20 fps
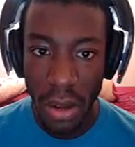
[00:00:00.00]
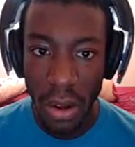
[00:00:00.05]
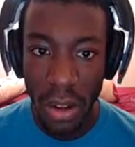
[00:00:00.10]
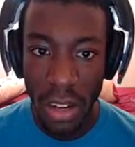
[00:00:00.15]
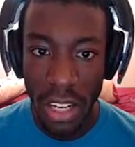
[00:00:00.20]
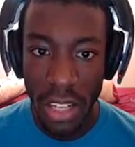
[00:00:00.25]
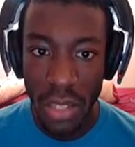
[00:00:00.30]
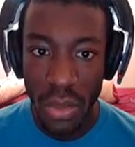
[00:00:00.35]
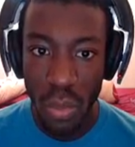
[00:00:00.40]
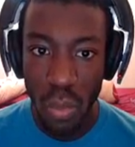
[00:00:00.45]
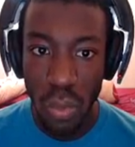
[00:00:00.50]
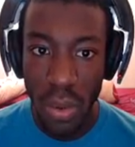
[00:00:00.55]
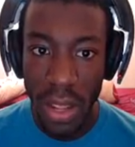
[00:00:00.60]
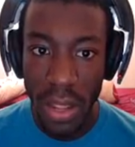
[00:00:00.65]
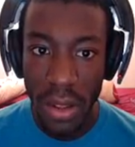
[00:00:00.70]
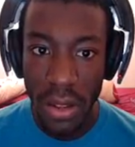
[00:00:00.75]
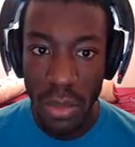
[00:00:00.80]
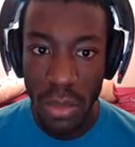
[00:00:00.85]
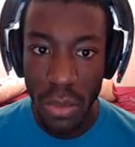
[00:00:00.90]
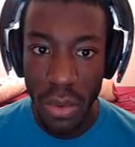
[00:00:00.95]
all these
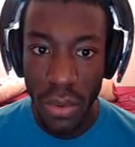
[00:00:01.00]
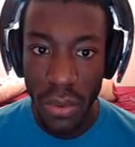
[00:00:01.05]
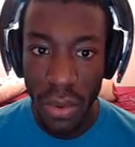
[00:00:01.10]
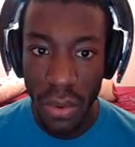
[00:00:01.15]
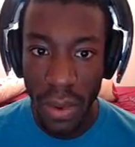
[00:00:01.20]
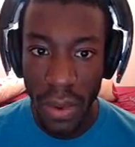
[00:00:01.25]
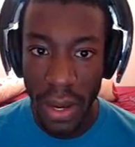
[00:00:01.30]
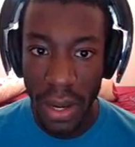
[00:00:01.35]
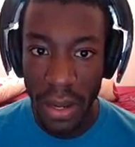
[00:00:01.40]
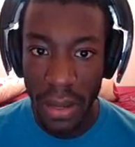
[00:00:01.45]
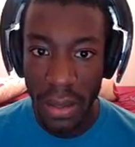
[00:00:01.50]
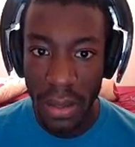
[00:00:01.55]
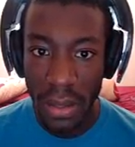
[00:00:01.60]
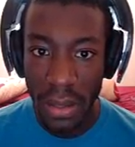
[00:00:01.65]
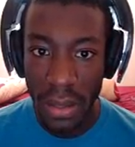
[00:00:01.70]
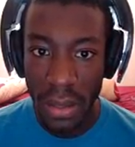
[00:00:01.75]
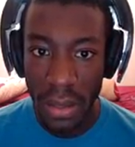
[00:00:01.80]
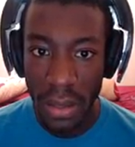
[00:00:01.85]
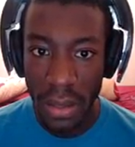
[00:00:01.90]
wheels moving around.